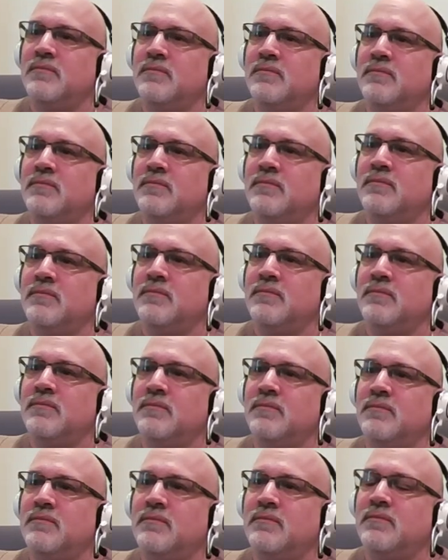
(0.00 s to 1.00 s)

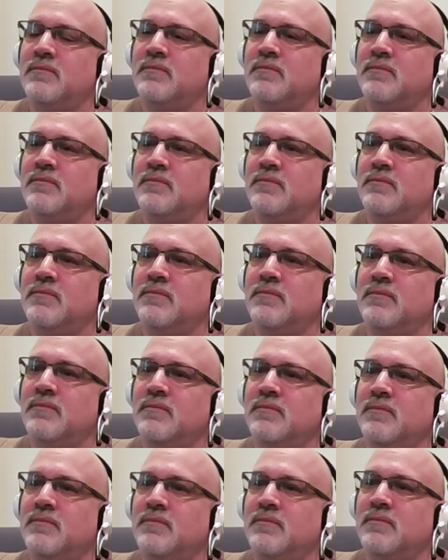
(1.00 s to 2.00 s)

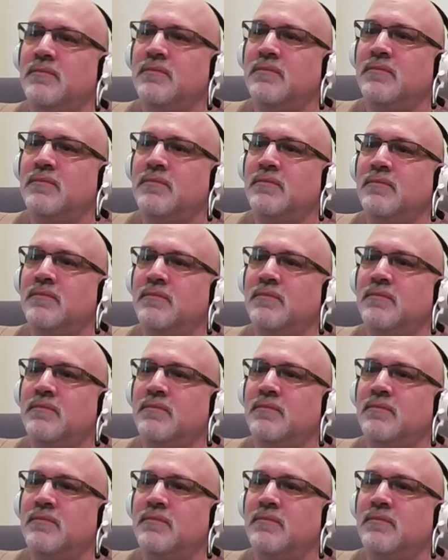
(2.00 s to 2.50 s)
This person isn't speaking.